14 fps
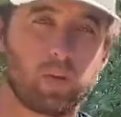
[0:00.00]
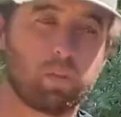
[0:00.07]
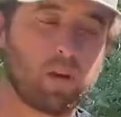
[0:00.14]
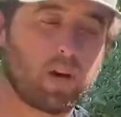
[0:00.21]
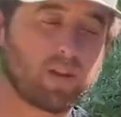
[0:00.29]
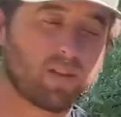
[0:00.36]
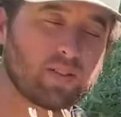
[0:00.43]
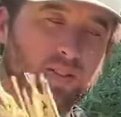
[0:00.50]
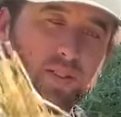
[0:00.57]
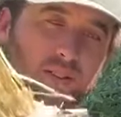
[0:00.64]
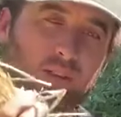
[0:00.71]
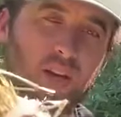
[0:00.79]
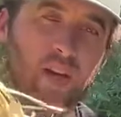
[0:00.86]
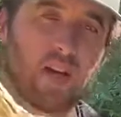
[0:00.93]

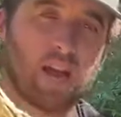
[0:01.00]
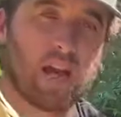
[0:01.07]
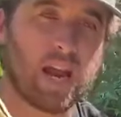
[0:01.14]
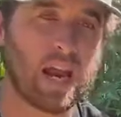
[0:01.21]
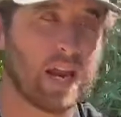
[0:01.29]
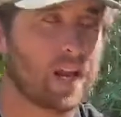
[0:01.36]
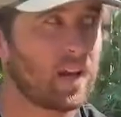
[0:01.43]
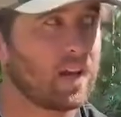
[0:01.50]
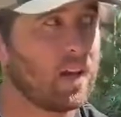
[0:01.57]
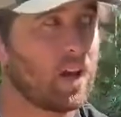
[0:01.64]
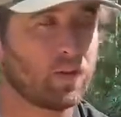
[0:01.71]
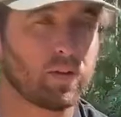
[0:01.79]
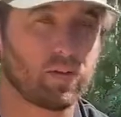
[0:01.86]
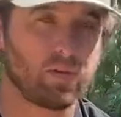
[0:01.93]
practices and
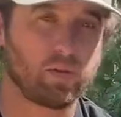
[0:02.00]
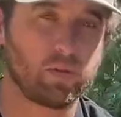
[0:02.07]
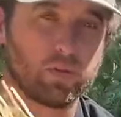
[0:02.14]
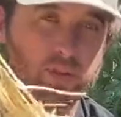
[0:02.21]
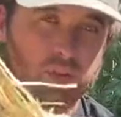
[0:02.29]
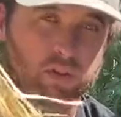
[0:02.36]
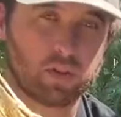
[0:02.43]
healthy fruits is